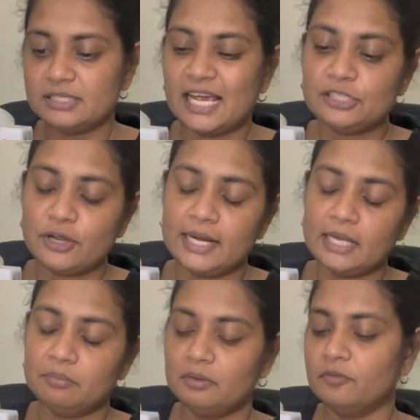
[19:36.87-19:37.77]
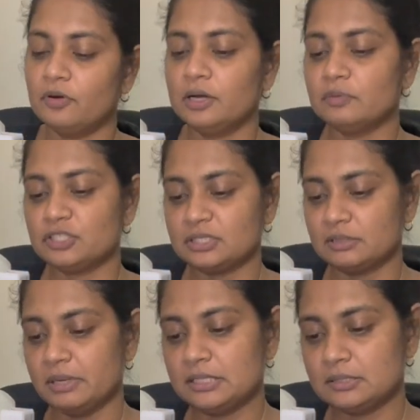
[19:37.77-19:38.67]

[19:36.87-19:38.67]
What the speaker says: I tried that before. It was just a mess.